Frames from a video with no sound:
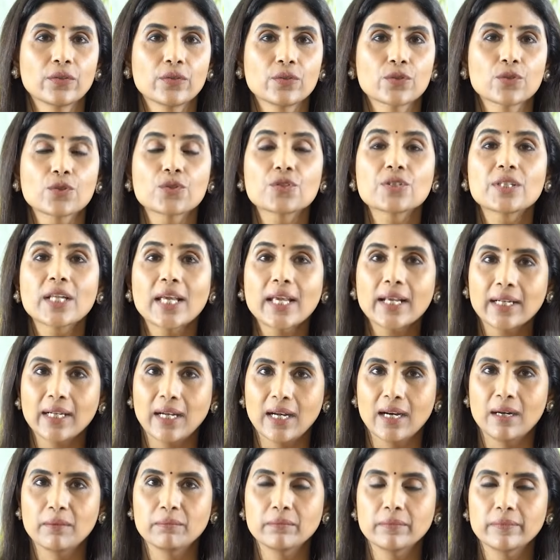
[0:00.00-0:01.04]
So stay
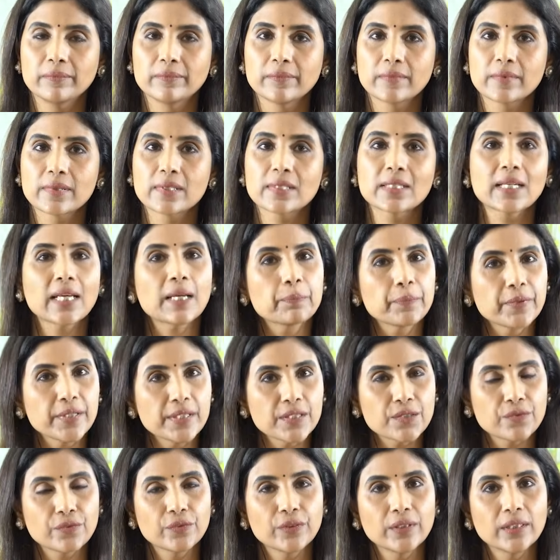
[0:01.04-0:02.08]
calm, stay
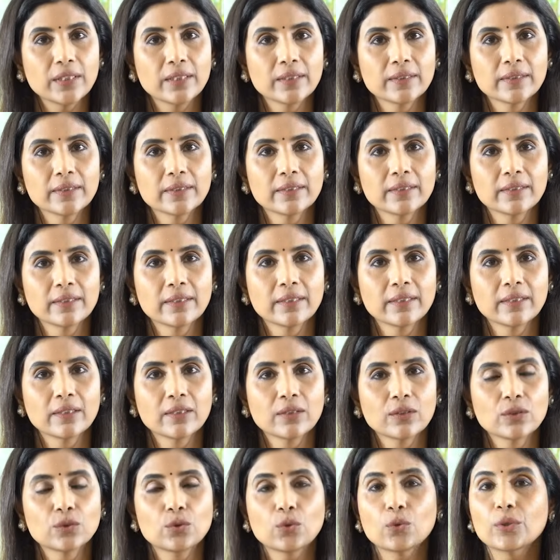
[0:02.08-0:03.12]
peaceful.
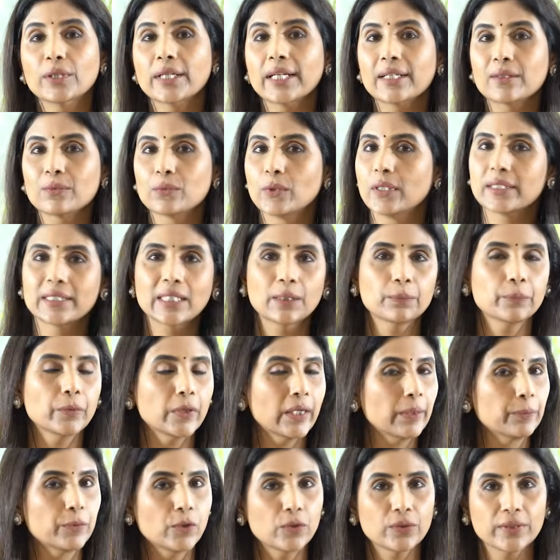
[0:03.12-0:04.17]
Don't get worked up
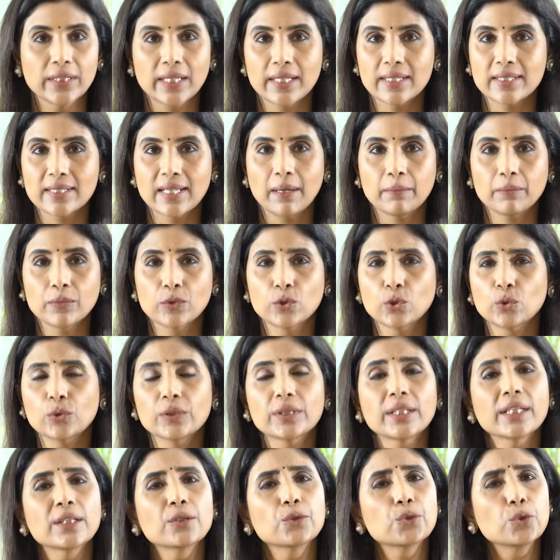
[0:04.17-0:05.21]
about the exam.
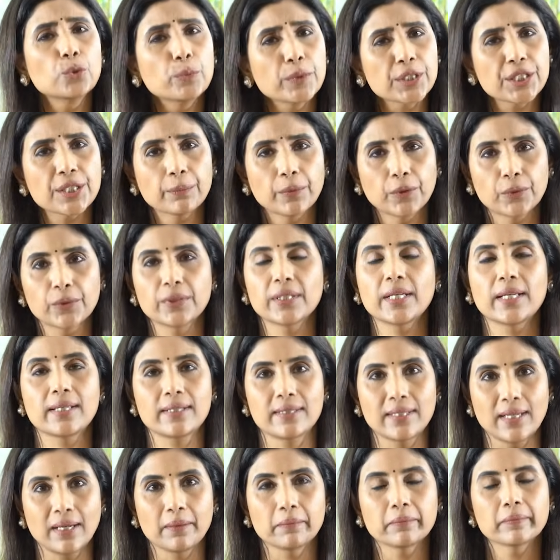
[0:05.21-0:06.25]
Don't think too much about the
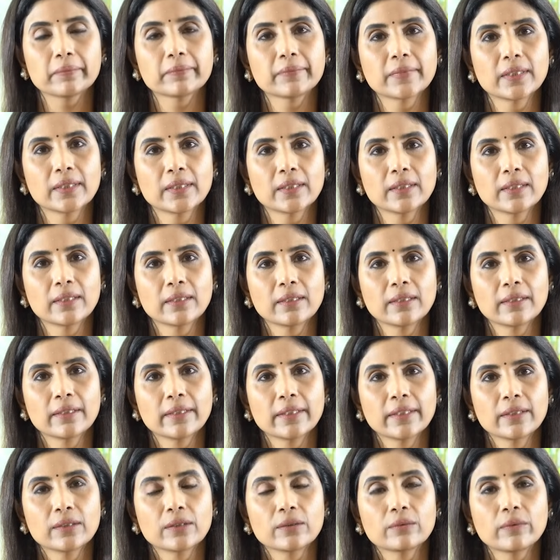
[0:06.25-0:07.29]
exam.
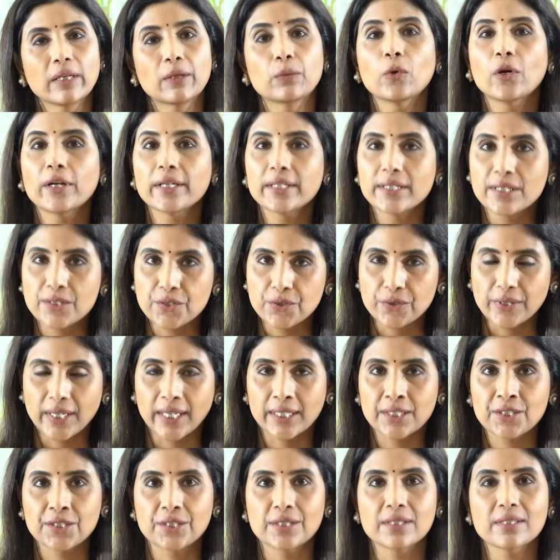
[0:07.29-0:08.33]
Avoid
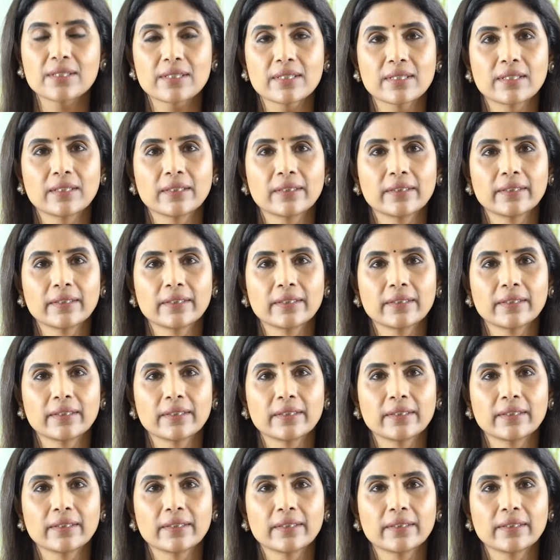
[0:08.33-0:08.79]
distractions.